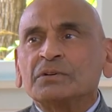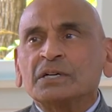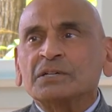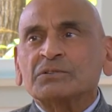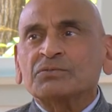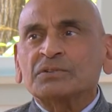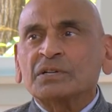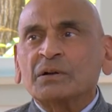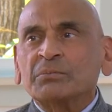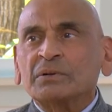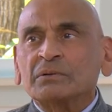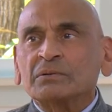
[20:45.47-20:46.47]
It's, for
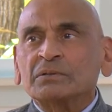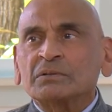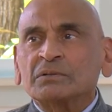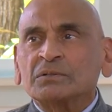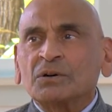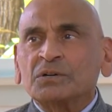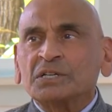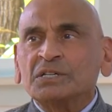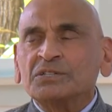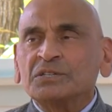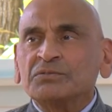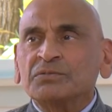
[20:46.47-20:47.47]
example, not
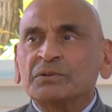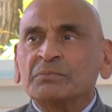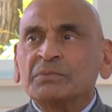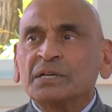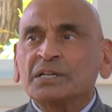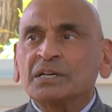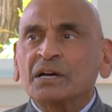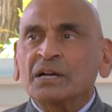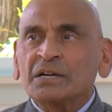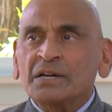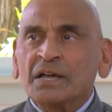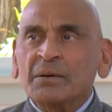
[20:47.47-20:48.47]
easy for many
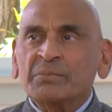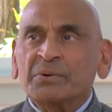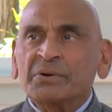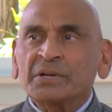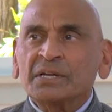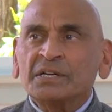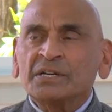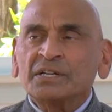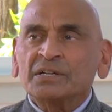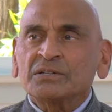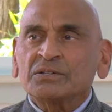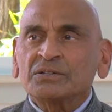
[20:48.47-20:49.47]
contemporary
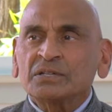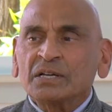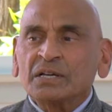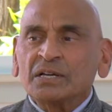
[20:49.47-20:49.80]
Indians